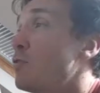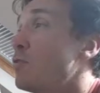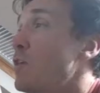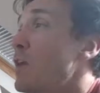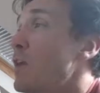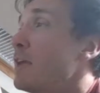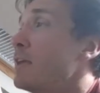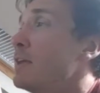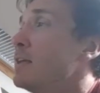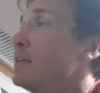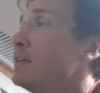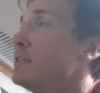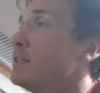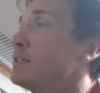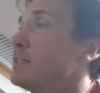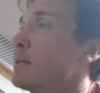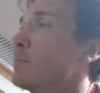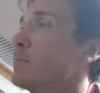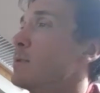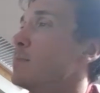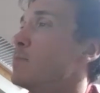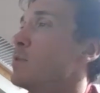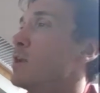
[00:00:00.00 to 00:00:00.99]
a thing,"
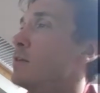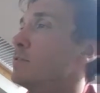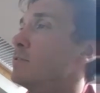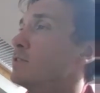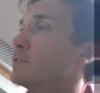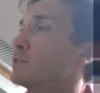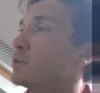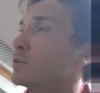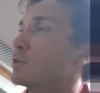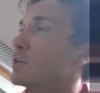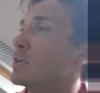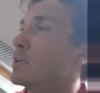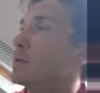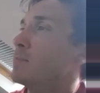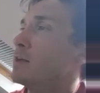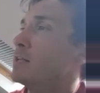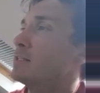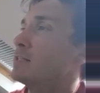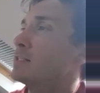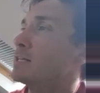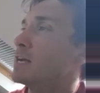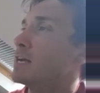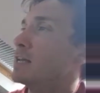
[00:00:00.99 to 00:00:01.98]
said Emily Brown, tucking him
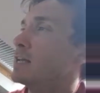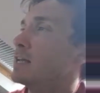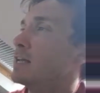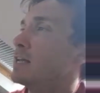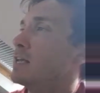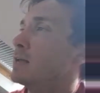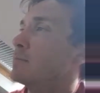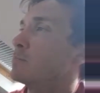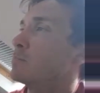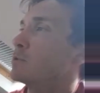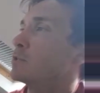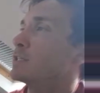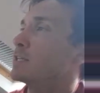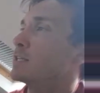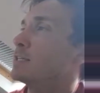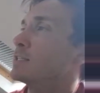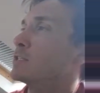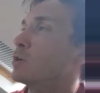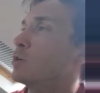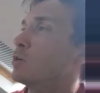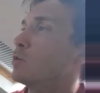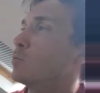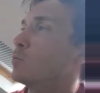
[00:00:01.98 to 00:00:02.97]
in tightly and putting
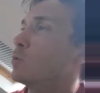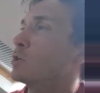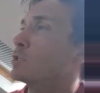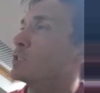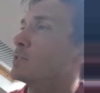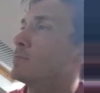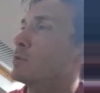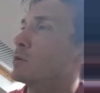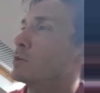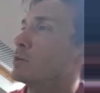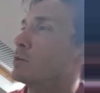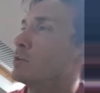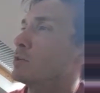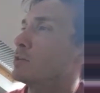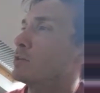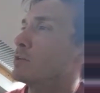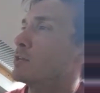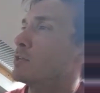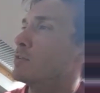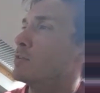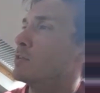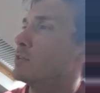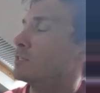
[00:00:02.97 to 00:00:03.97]
his hot water bottle
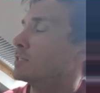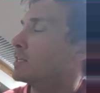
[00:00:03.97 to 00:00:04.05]
underneath